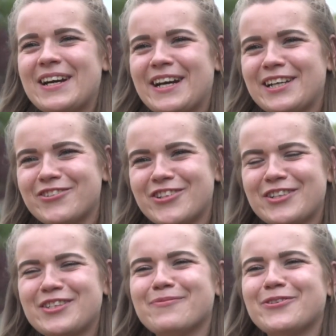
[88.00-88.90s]
Hydrogen
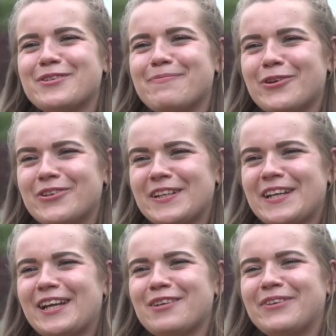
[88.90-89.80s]
is the most abundant
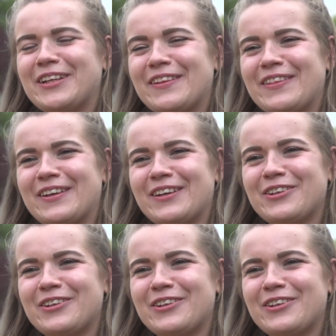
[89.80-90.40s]
element in the